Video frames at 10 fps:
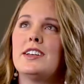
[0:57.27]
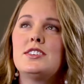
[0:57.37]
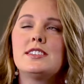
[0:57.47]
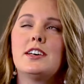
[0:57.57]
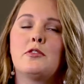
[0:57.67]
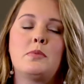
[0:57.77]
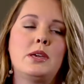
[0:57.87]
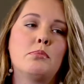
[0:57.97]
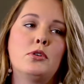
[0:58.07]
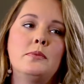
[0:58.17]
I just love
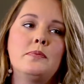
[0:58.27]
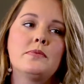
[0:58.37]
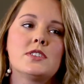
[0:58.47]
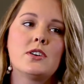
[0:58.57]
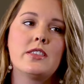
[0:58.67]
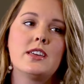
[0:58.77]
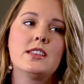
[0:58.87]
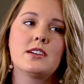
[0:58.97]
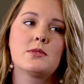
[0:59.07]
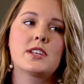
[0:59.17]
people, so I think
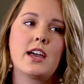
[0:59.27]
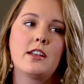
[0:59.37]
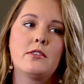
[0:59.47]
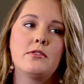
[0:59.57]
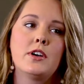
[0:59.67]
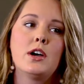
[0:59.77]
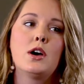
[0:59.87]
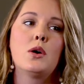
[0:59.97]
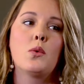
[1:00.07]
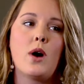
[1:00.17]
that was kind of
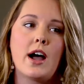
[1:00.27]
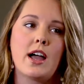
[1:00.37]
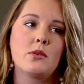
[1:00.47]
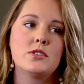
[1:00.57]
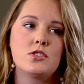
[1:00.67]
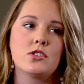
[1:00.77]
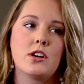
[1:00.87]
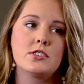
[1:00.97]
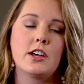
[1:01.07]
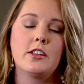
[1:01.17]
why I was
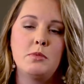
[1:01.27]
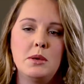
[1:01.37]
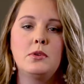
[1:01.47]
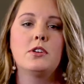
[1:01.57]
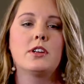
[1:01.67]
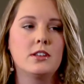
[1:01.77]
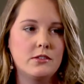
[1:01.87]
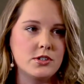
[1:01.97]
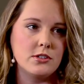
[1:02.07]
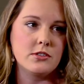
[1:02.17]
drawn to. I love people and I love
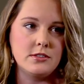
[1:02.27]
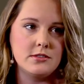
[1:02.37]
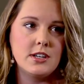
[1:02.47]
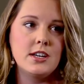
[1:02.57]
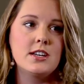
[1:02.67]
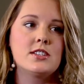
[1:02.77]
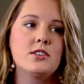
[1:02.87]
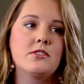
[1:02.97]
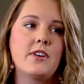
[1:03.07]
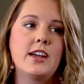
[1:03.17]
children.
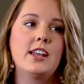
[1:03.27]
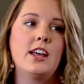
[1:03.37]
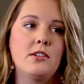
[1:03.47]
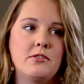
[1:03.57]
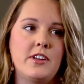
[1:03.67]
So if I can help